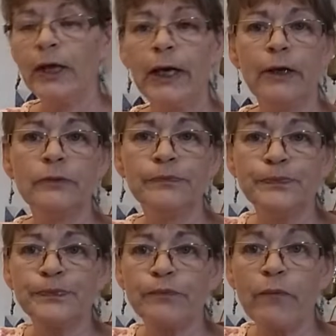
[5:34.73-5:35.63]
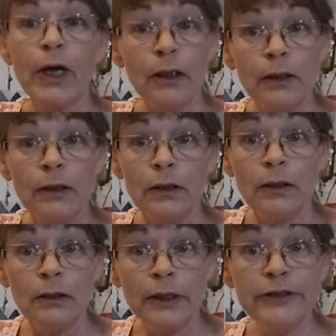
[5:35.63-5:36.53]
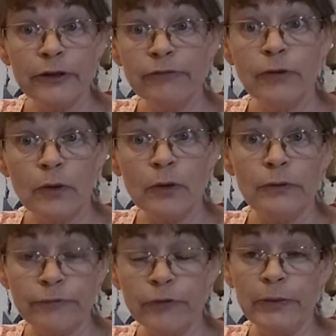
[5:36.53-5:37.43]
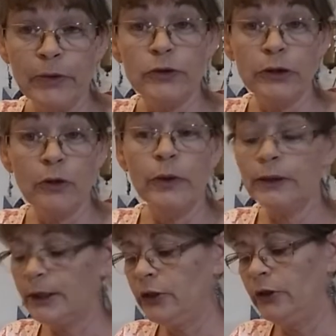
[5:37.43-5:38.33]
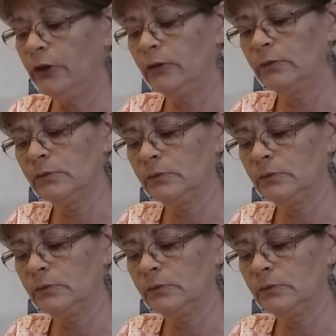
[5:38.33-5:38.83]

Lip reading: Now, these are for free motion quilting, you know.